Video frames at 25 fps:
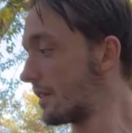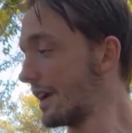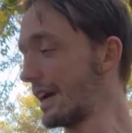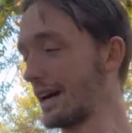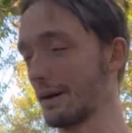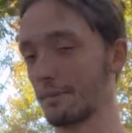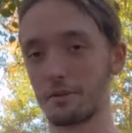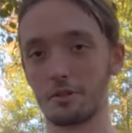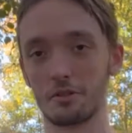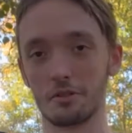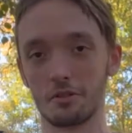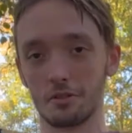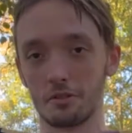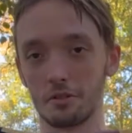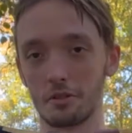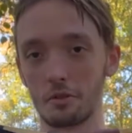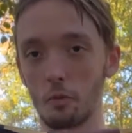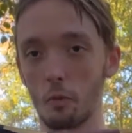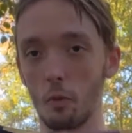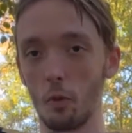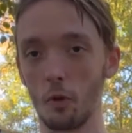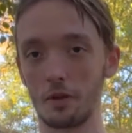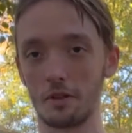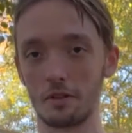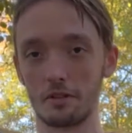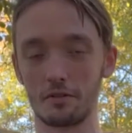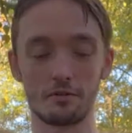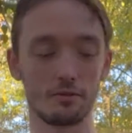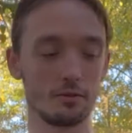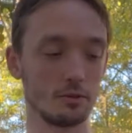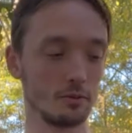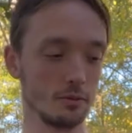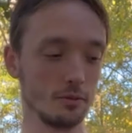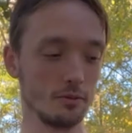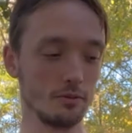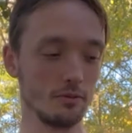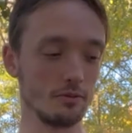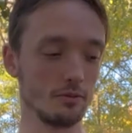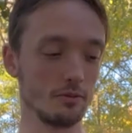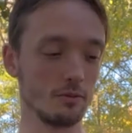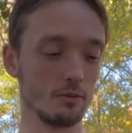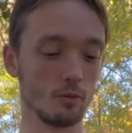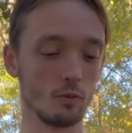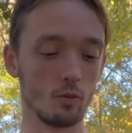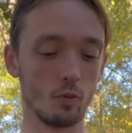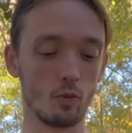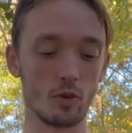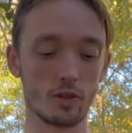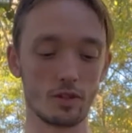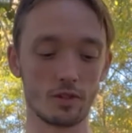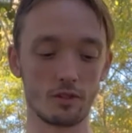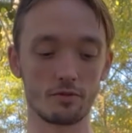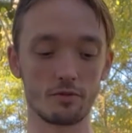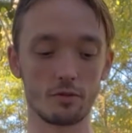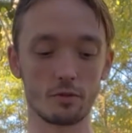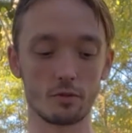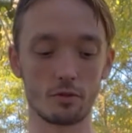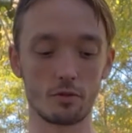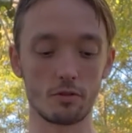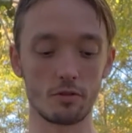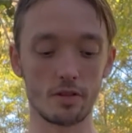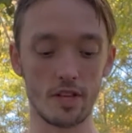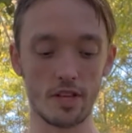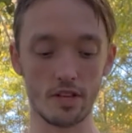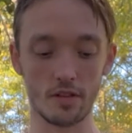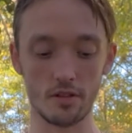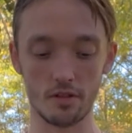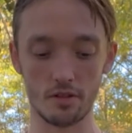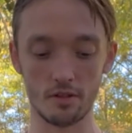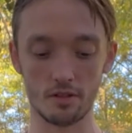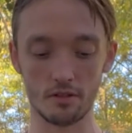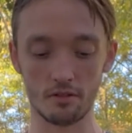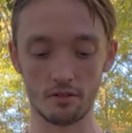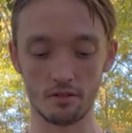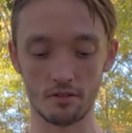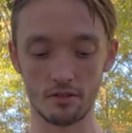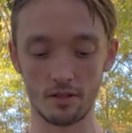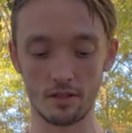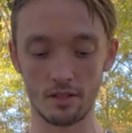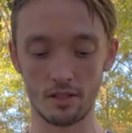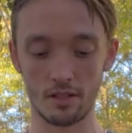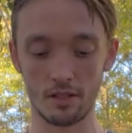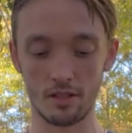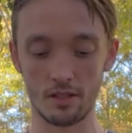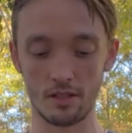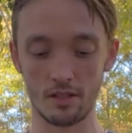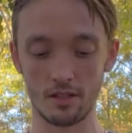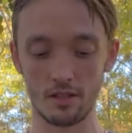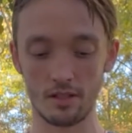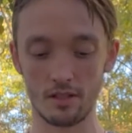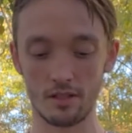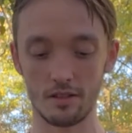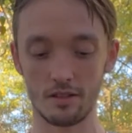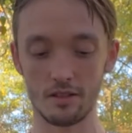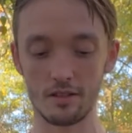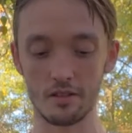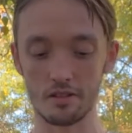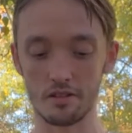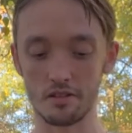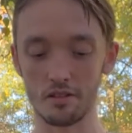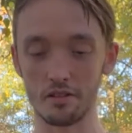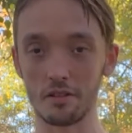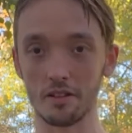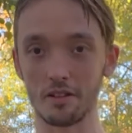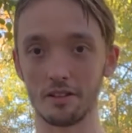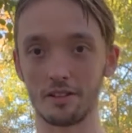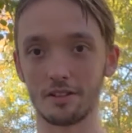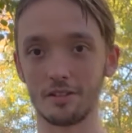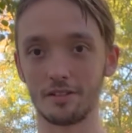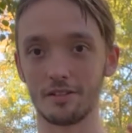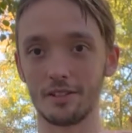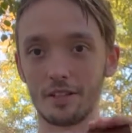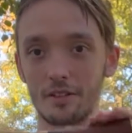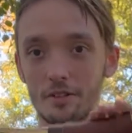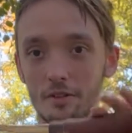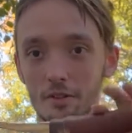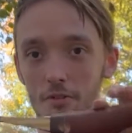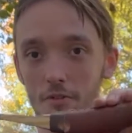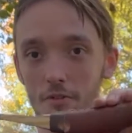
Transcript: Absolutely wonderful, wonderful creation. The leather